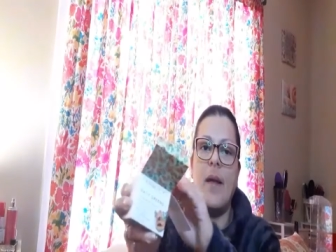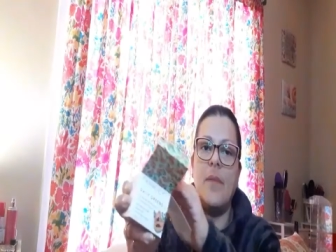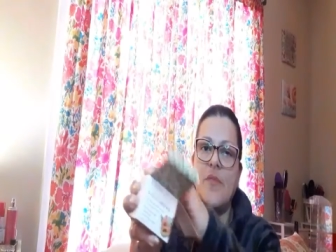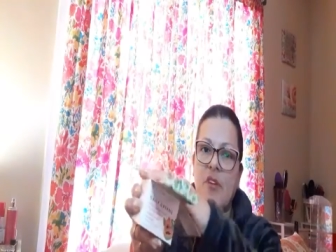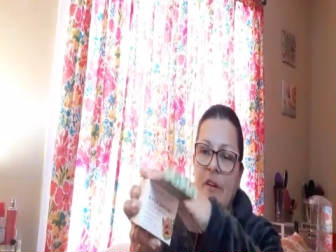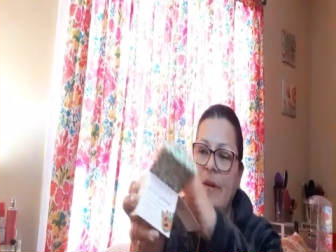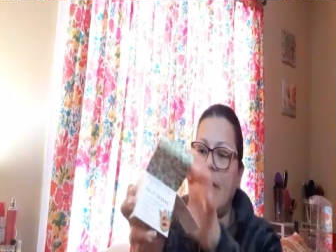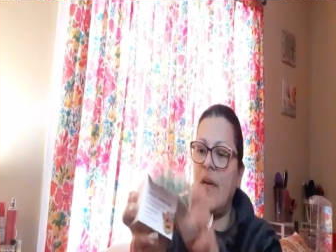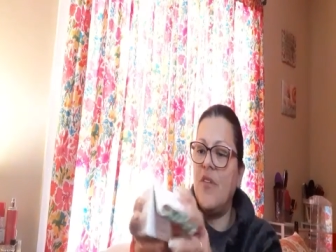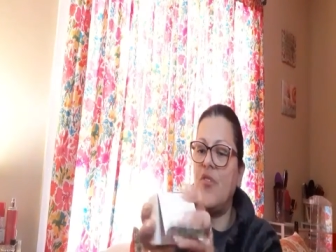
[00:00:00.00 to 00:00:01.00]
I'm sorry,
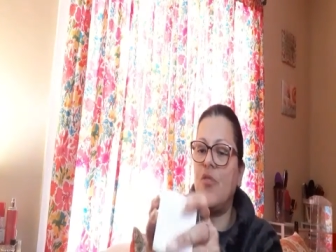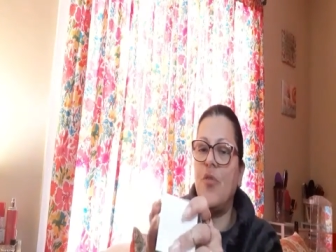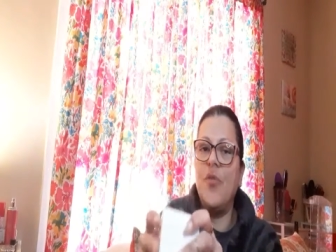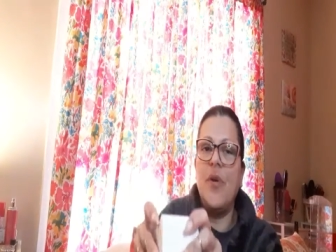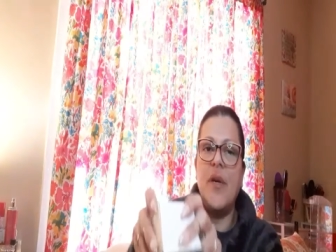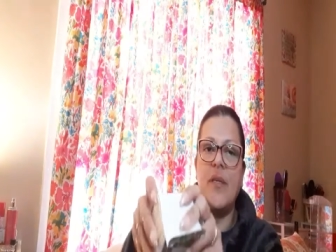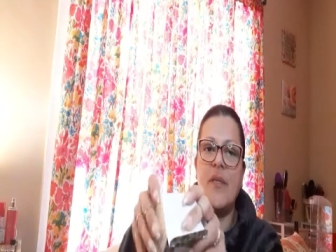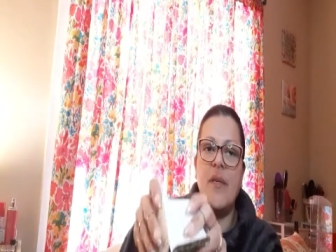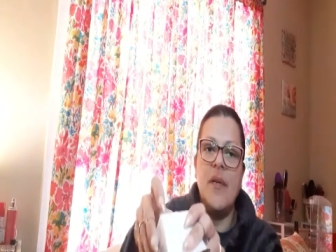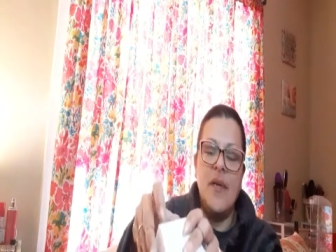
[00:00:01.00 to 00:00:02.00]
I'm going to show you guys.
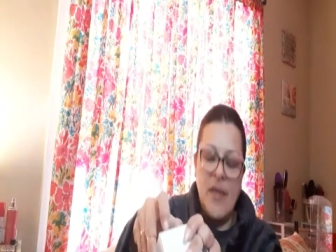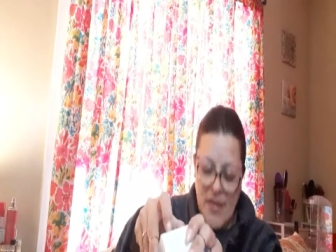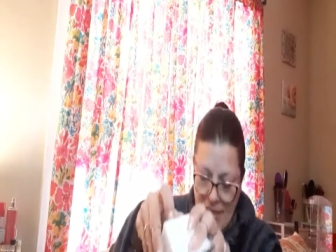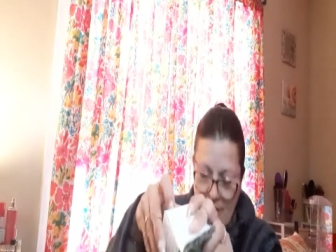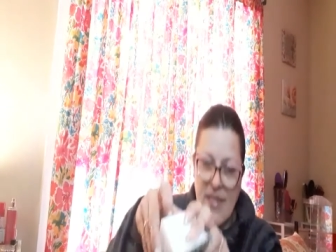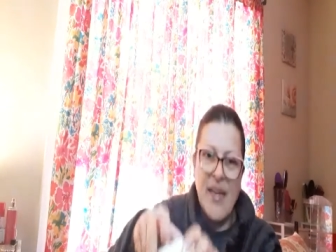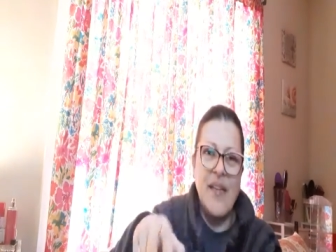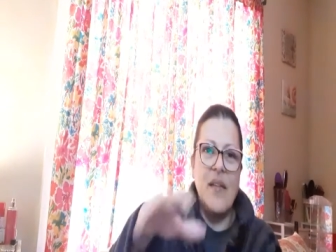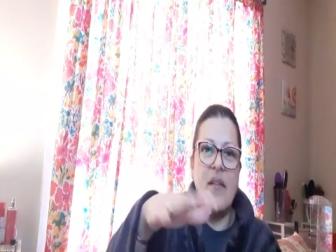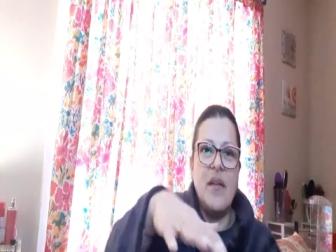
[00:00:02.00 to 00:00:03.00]
It's
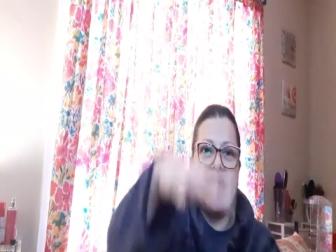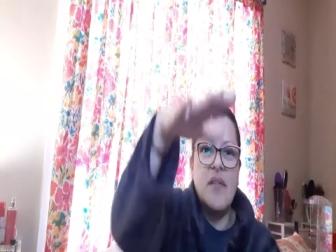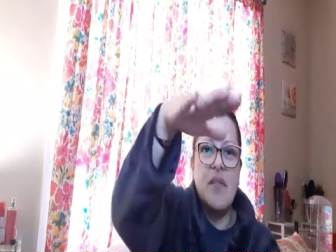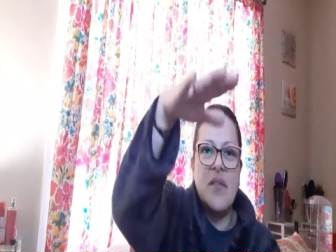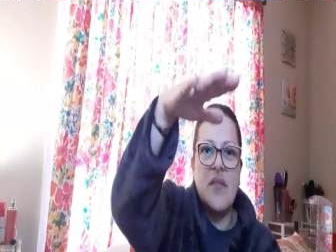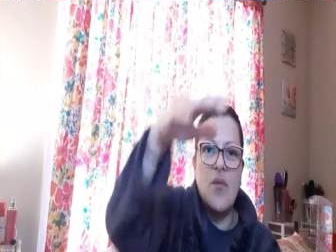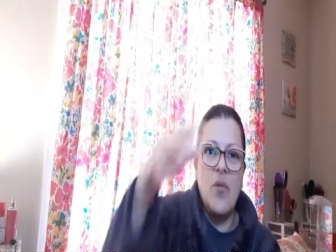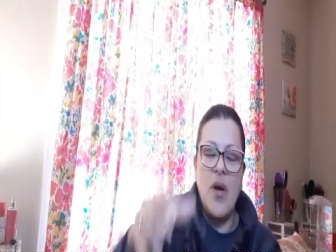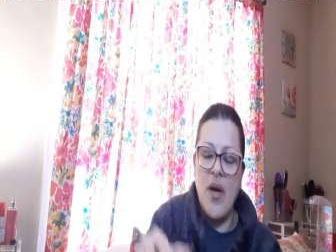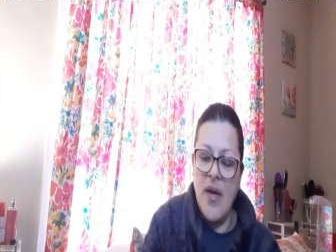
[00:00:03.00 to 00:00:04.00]
like, it's
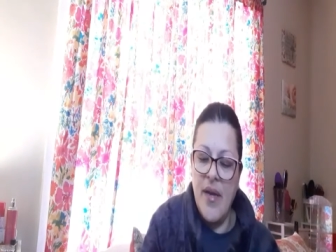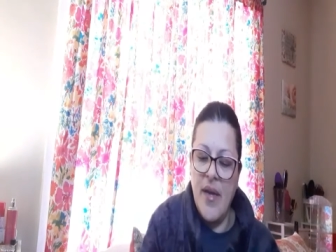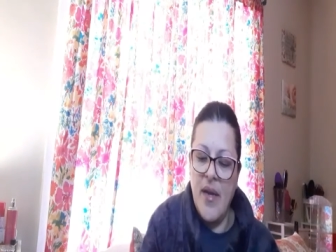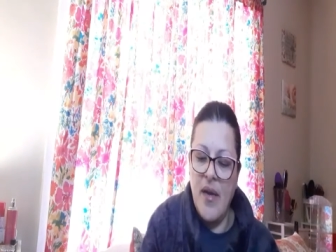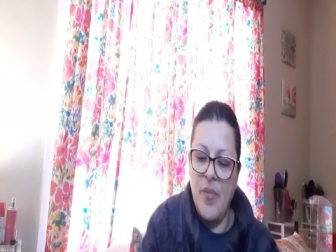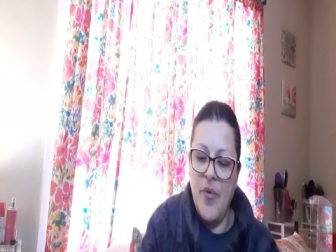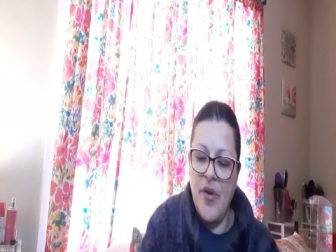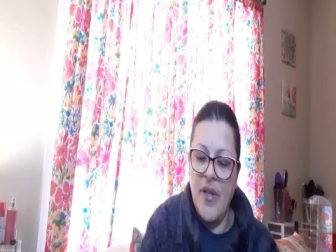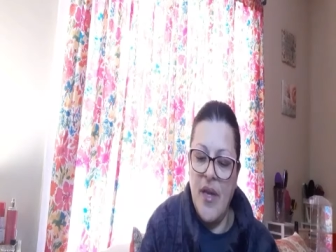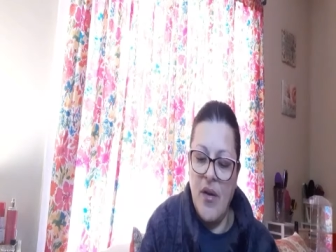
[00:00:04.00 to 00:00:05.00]
so high, I got to
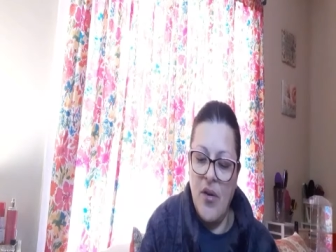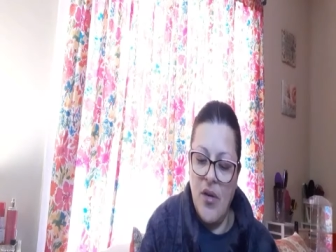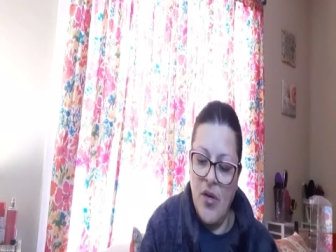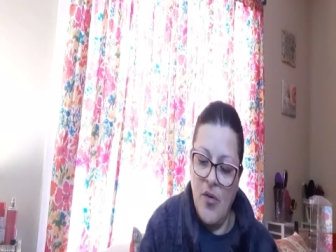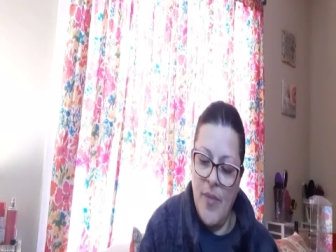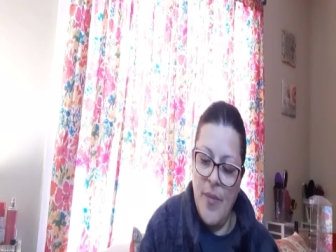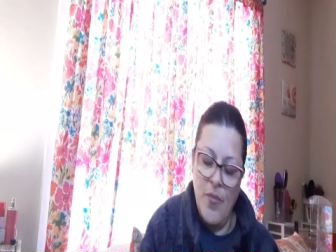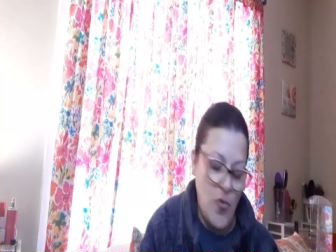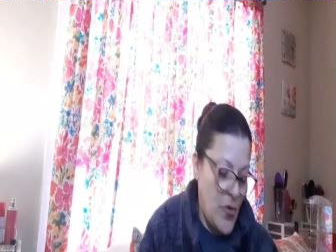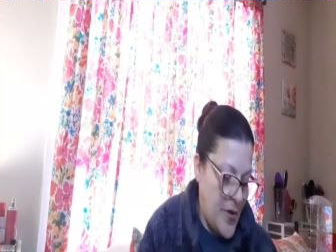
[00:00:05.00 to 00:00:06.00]
put it down a little
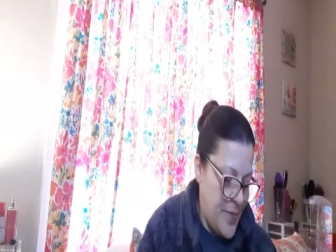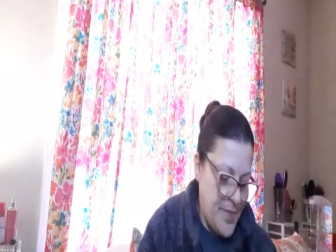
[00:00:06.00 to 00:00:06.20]
bit more.